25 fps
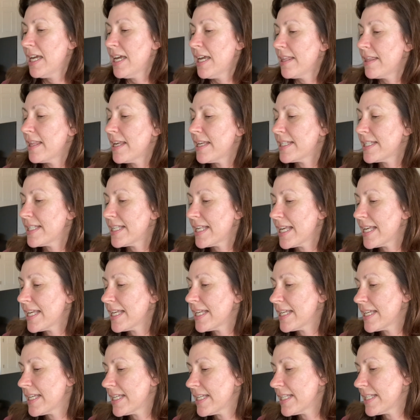This
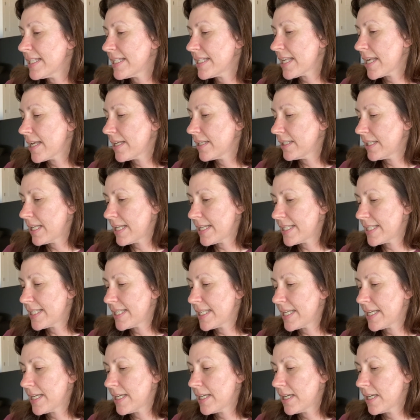is, let's
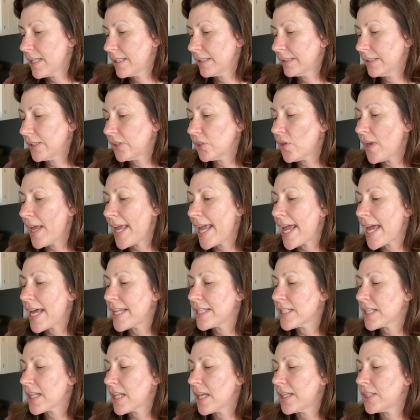see, little
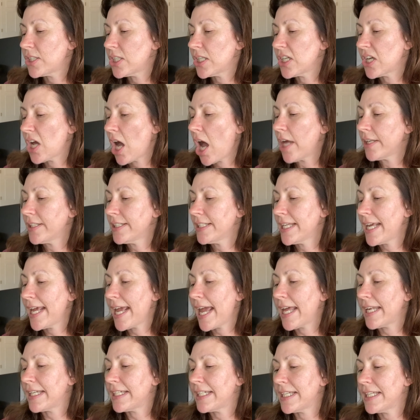hands clutching cotton
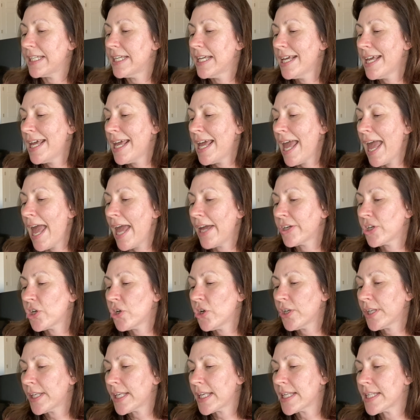candy and
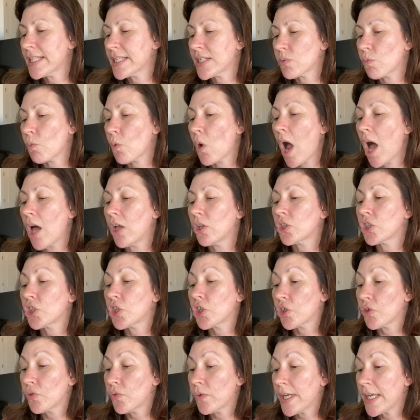cookies while
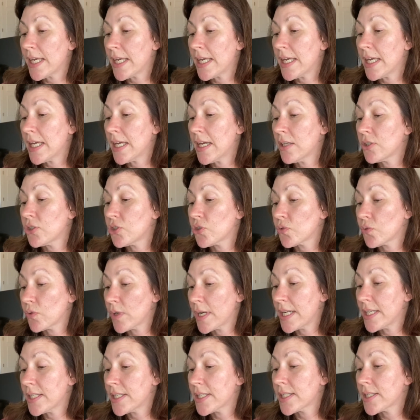gooey
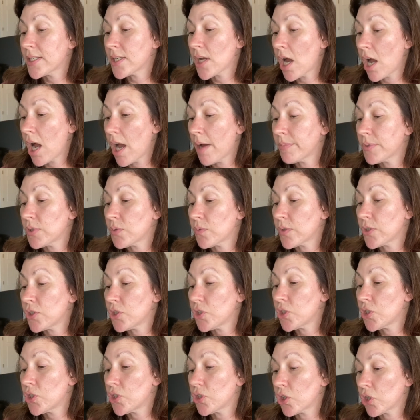treats topped with
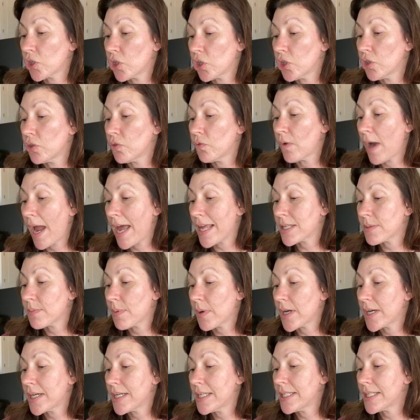sugared
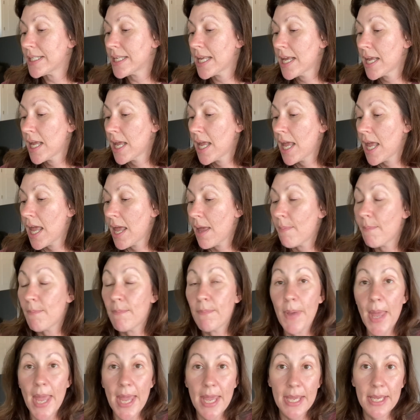raspberries
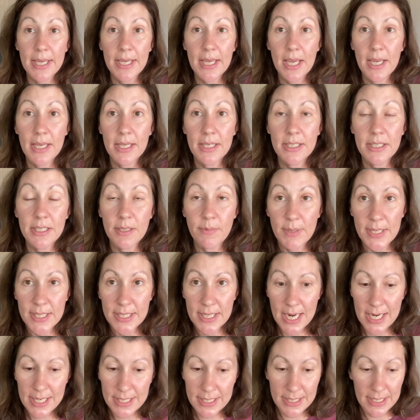beg to be
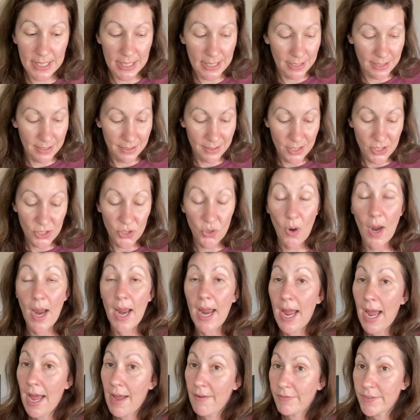tasted. So I
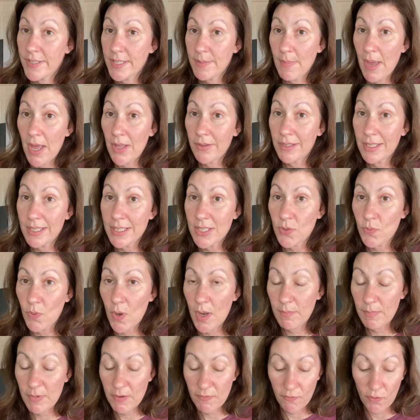have smelled this
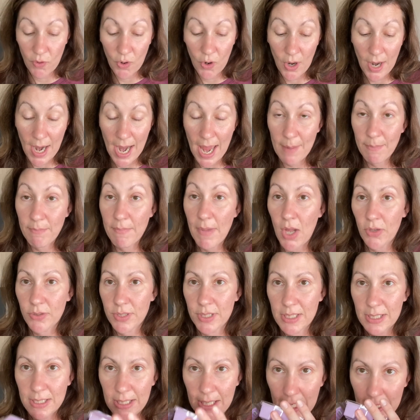one before and
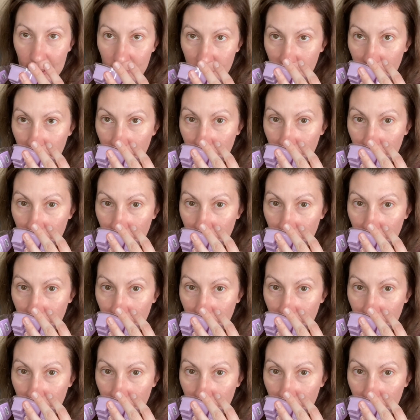melted it,